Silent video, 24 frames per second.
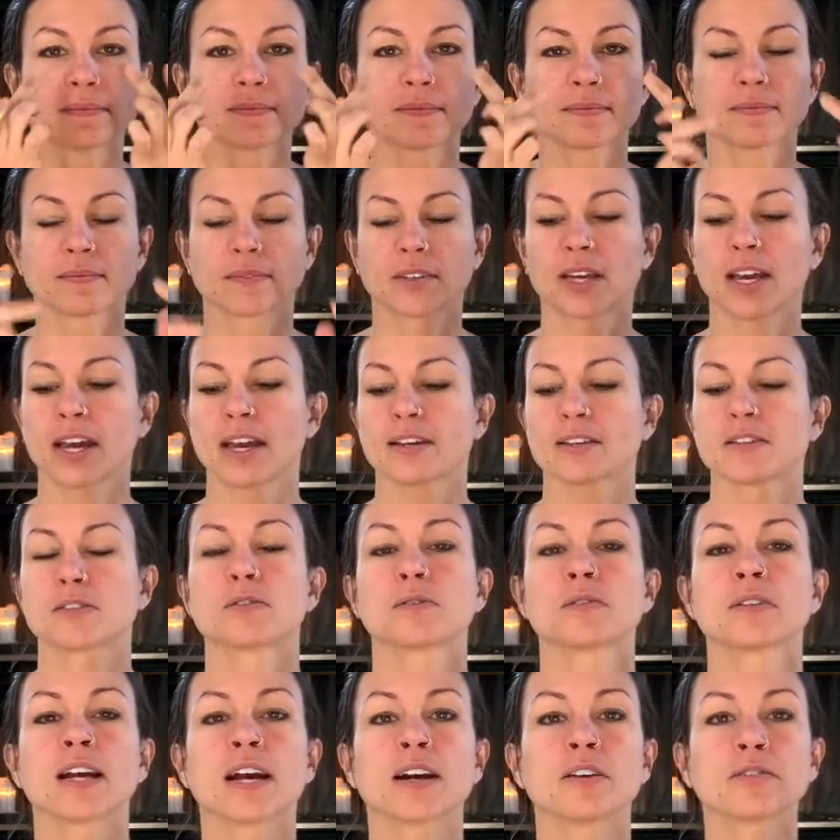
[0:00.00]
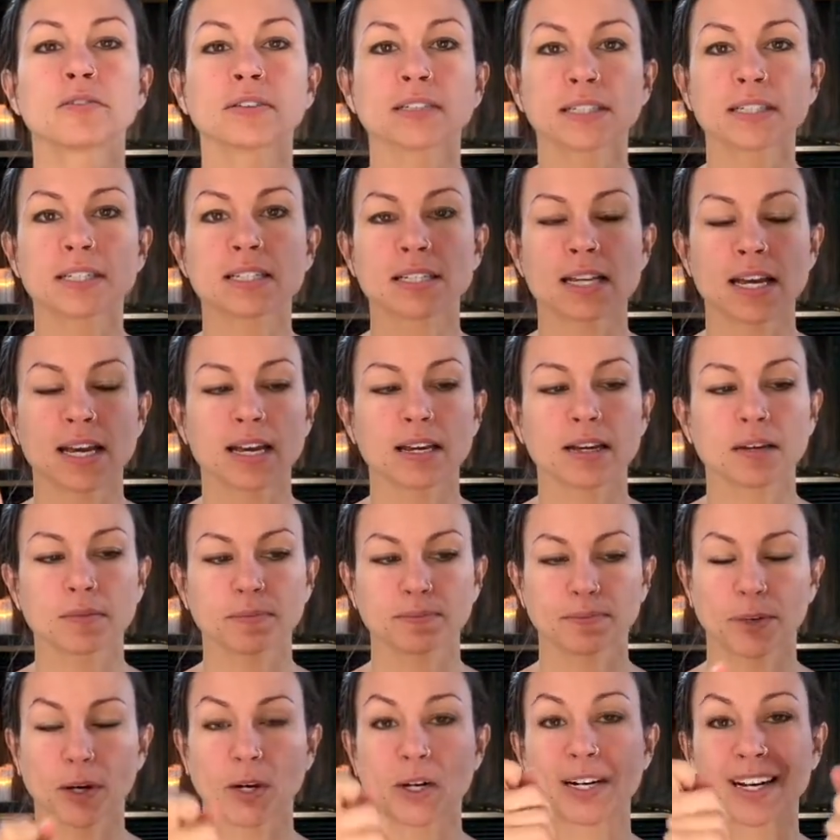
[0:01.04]
Okay, so now we're going to take
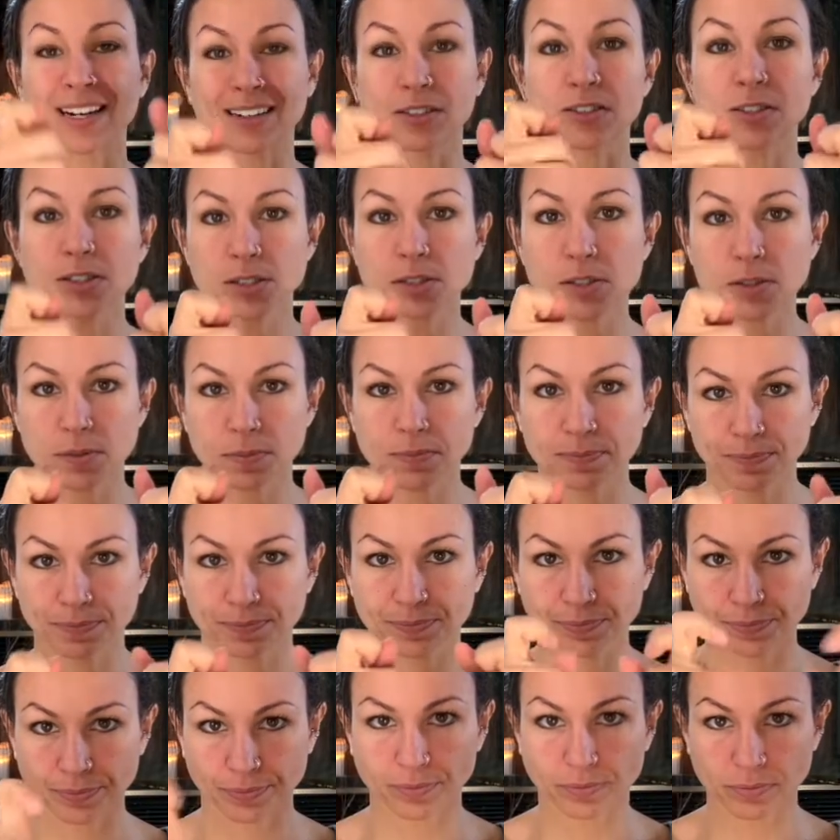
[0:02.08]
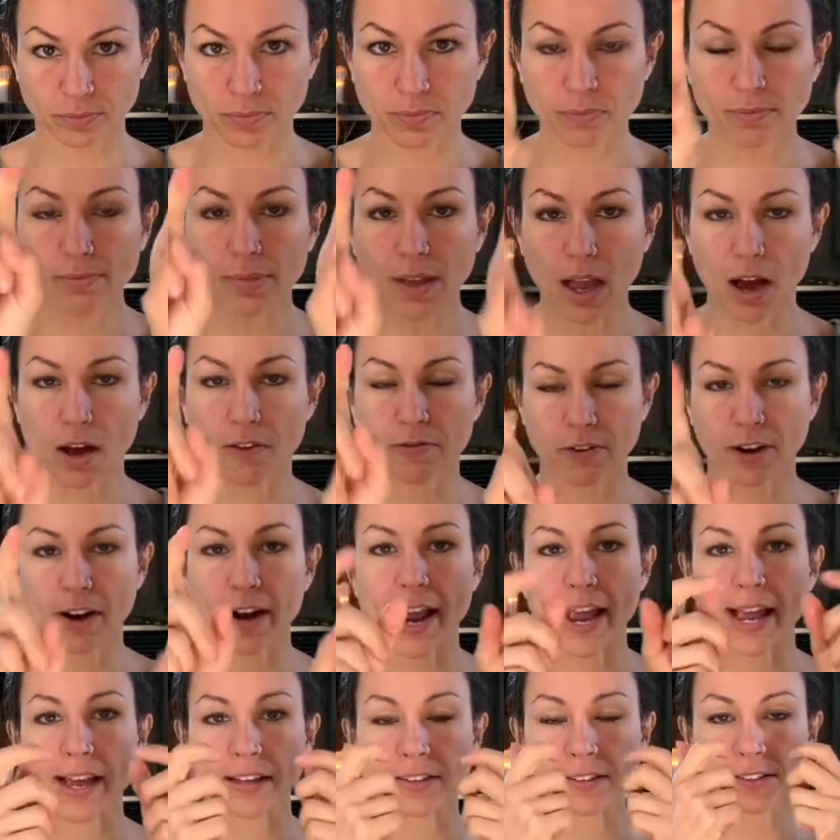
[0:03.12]
our knuckles of our
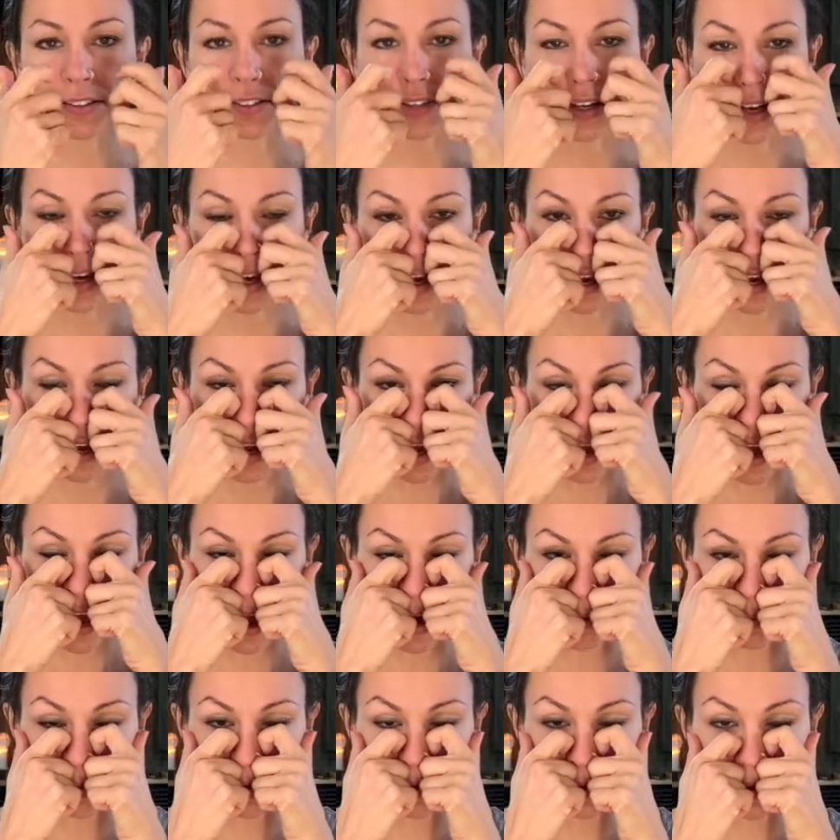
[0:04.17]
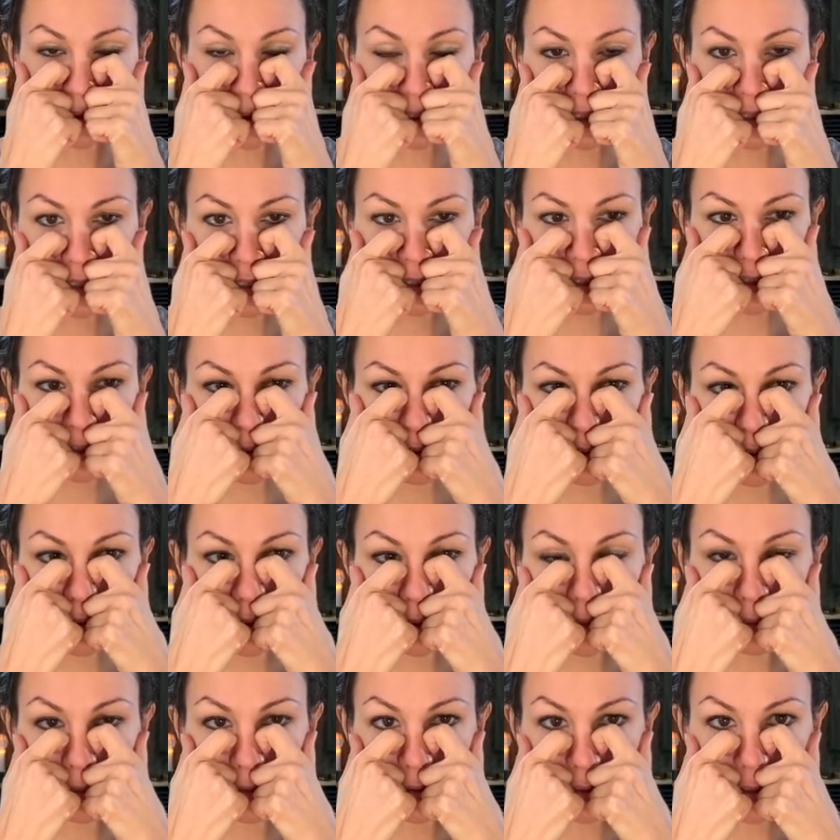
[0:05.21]
hands and we're going to
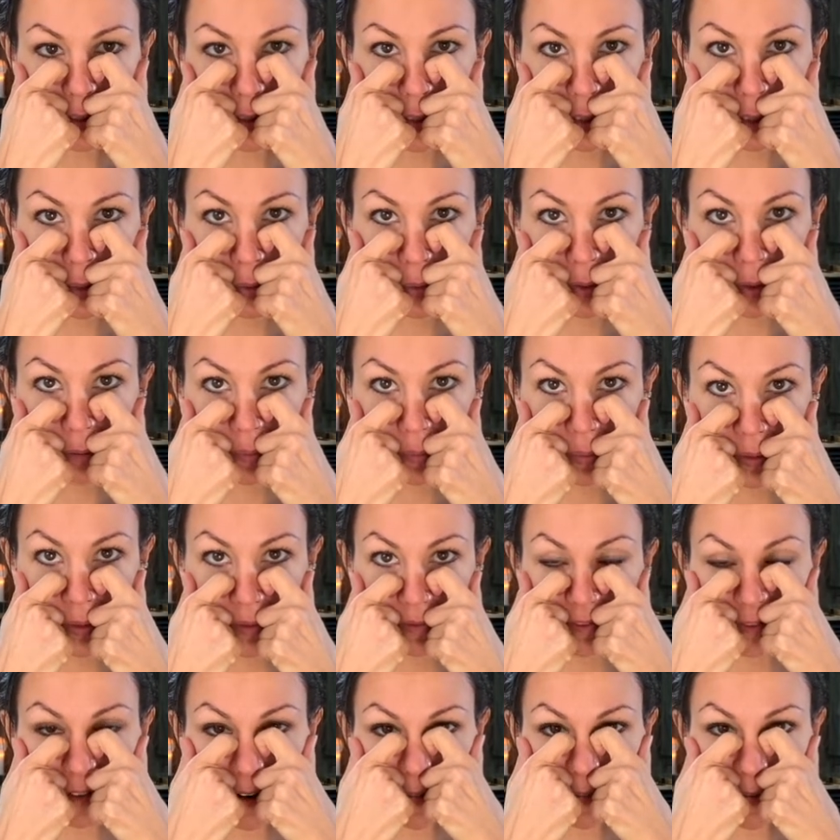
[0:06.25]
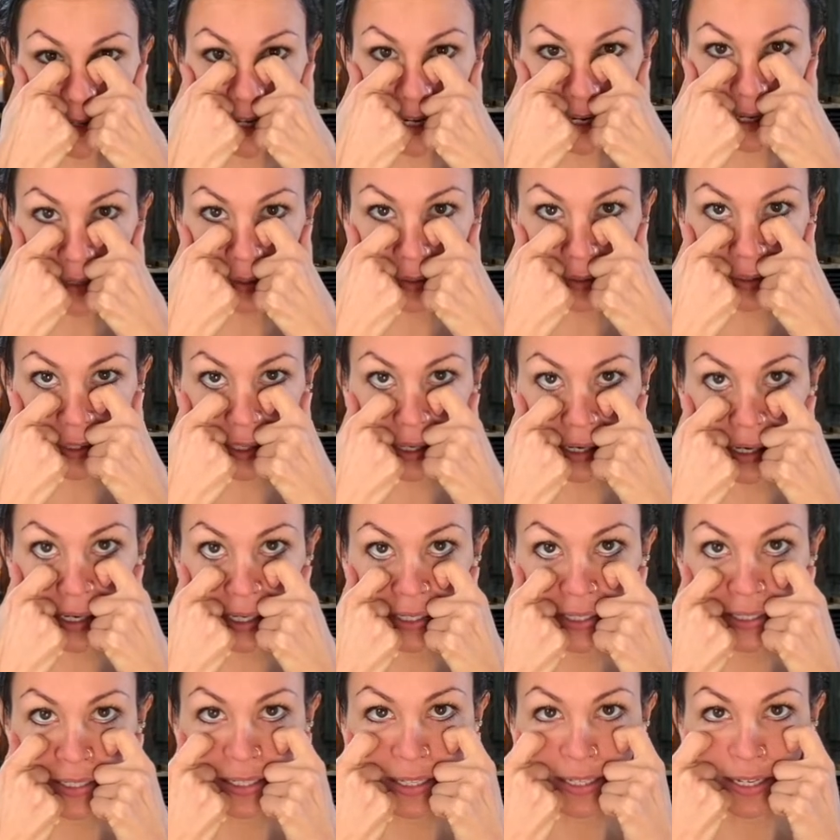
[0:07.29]
swoop from the inner eye
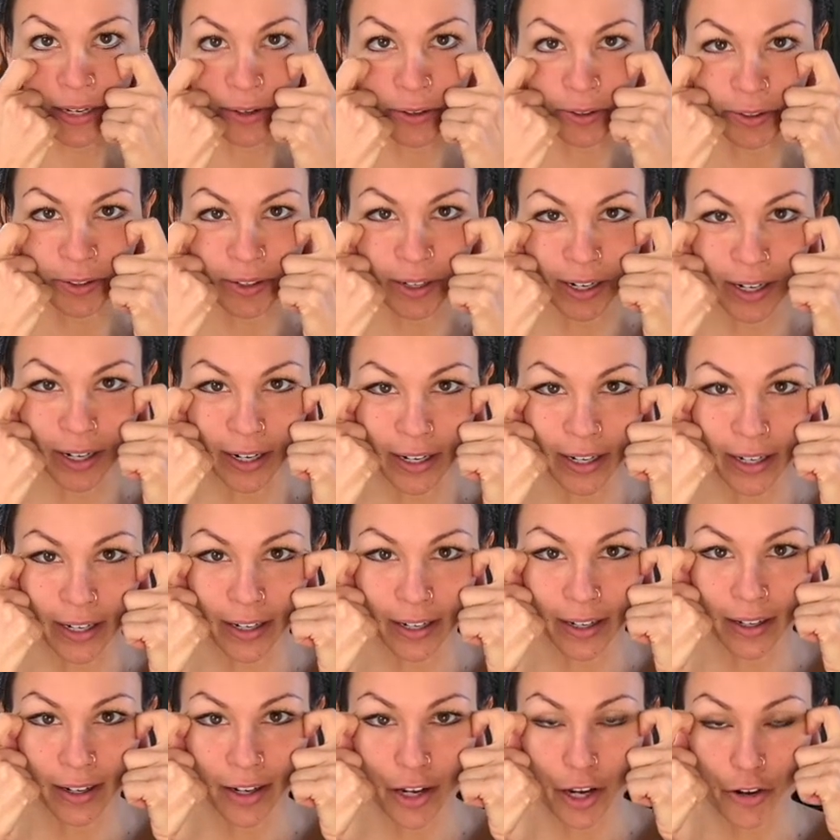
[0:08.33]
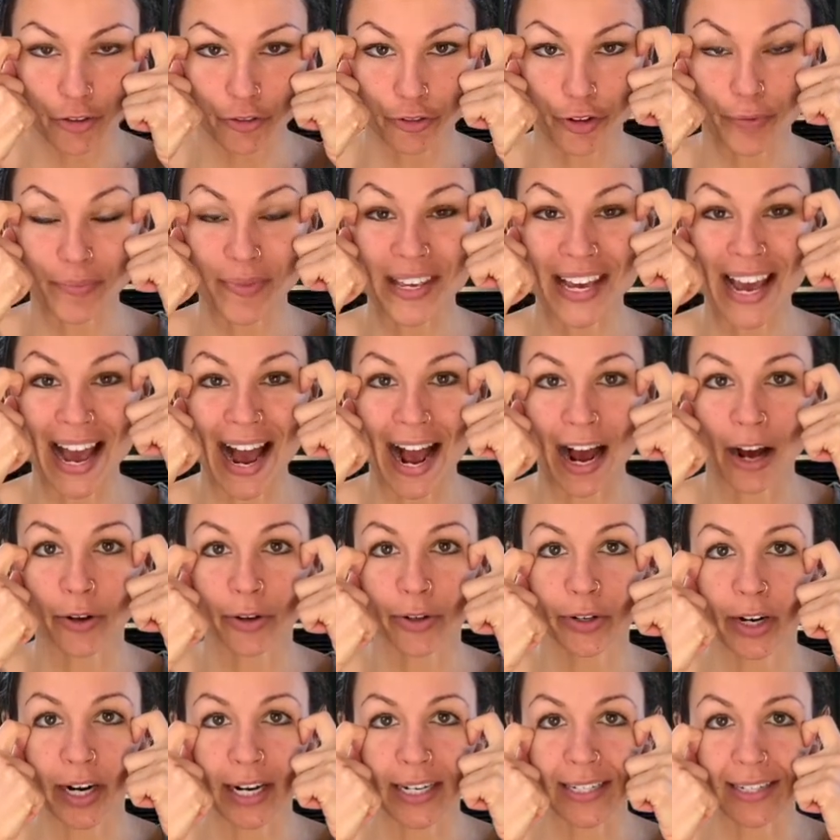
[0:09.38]
to the outer eye, from the
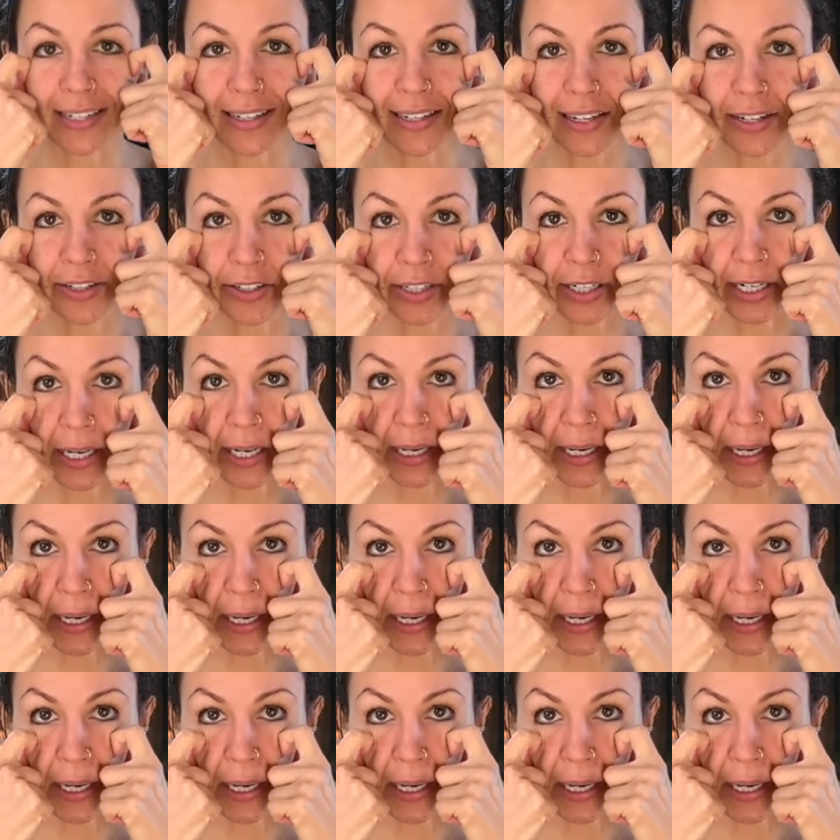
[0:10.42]
outer eye to the inner eye,